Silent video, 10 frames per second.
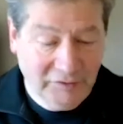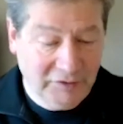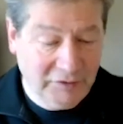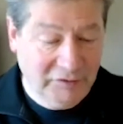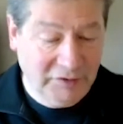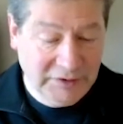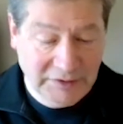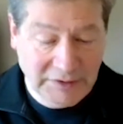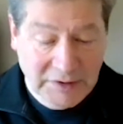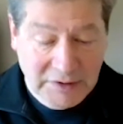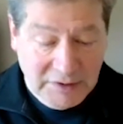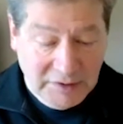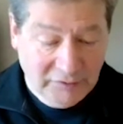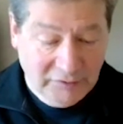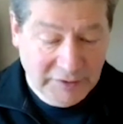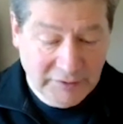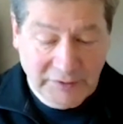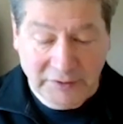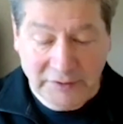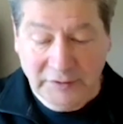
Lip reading: sort of slightly kind of